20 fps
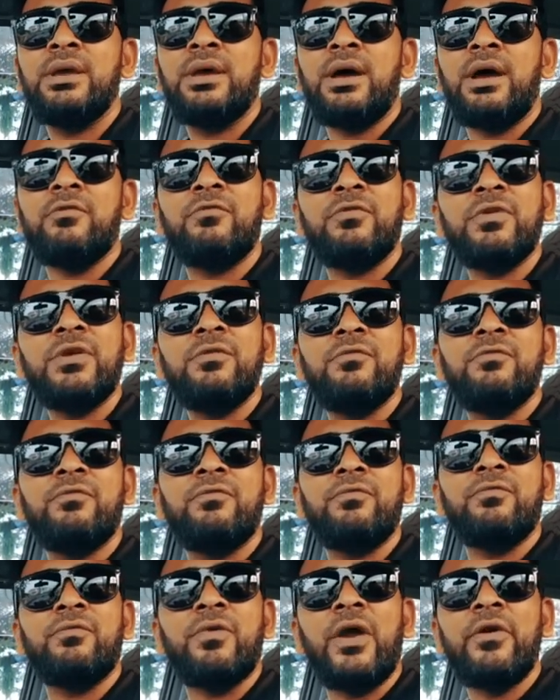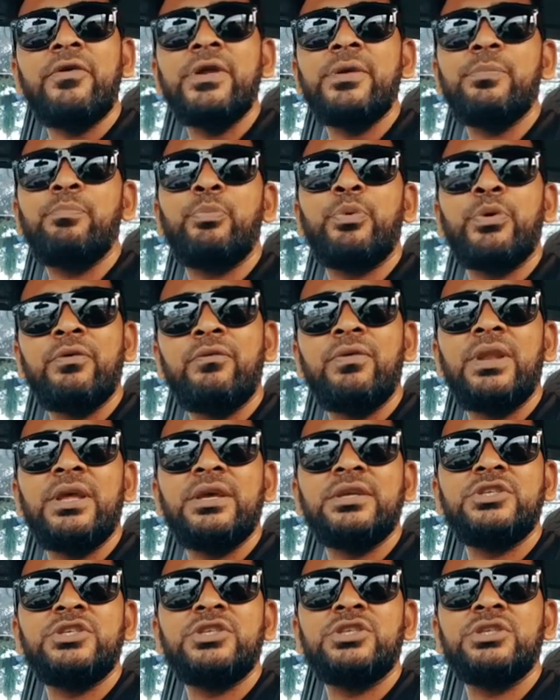I feel very
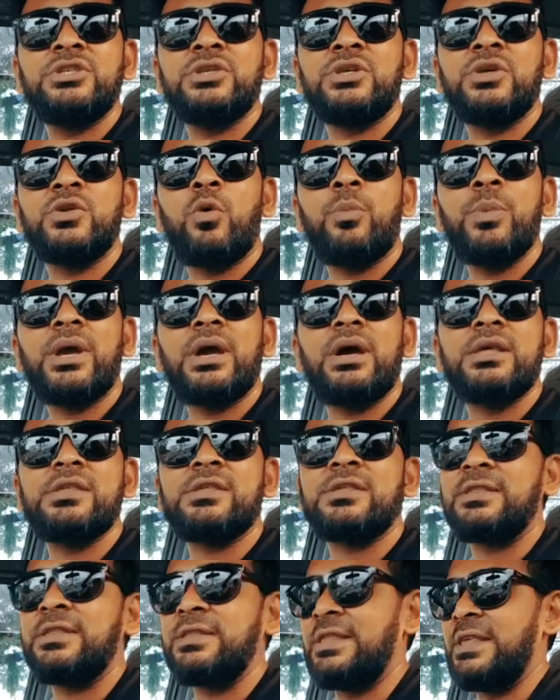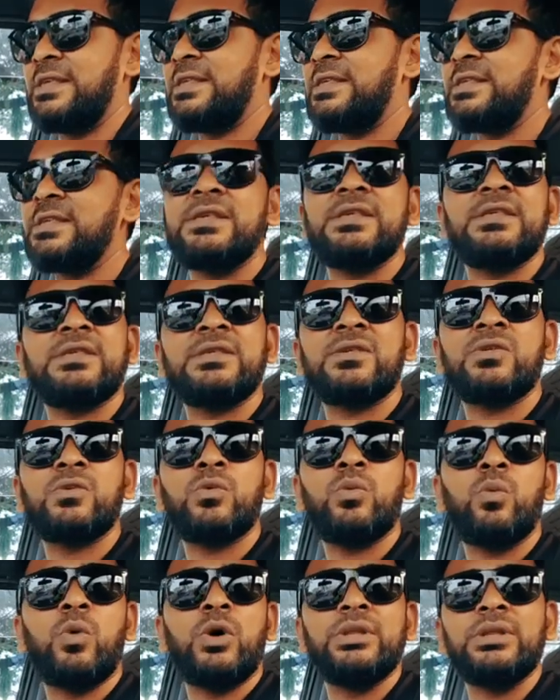privileged, you know, because this is
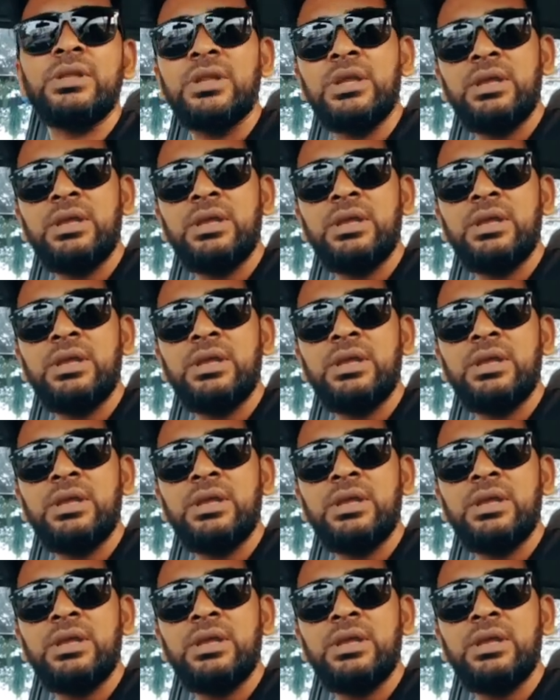what